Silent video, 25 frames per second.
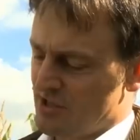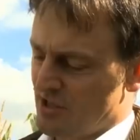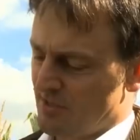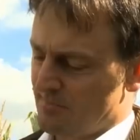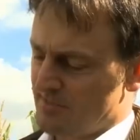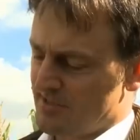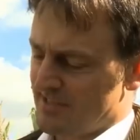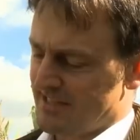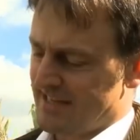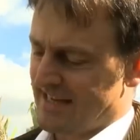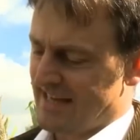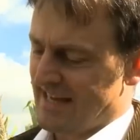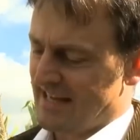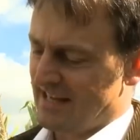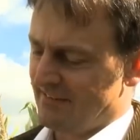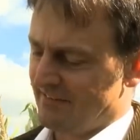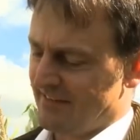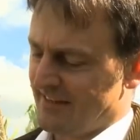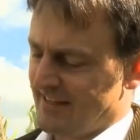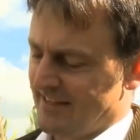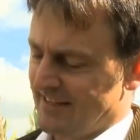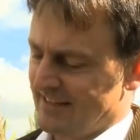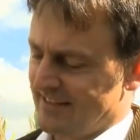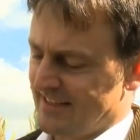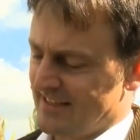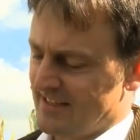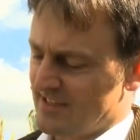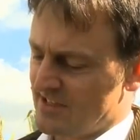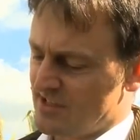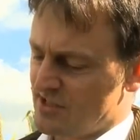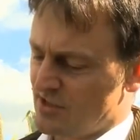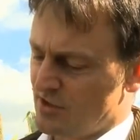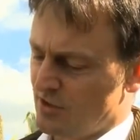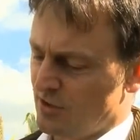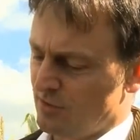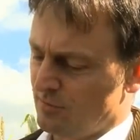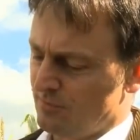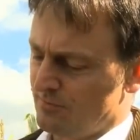a job to get anything out that at
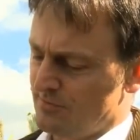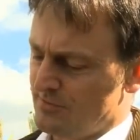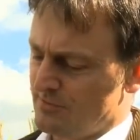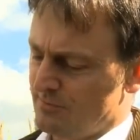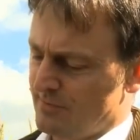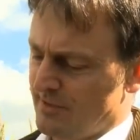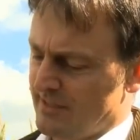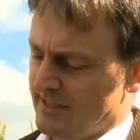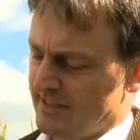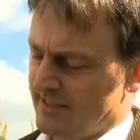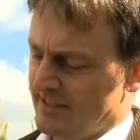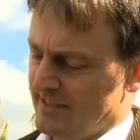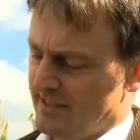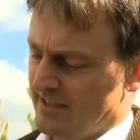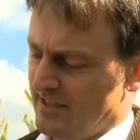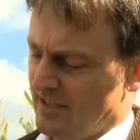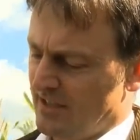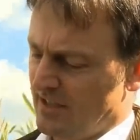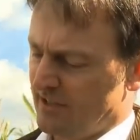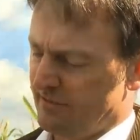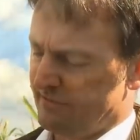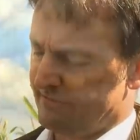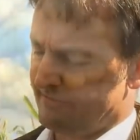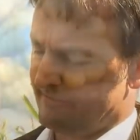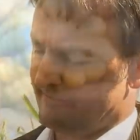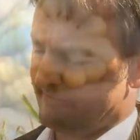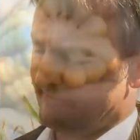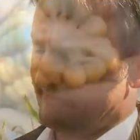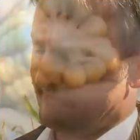all break it in half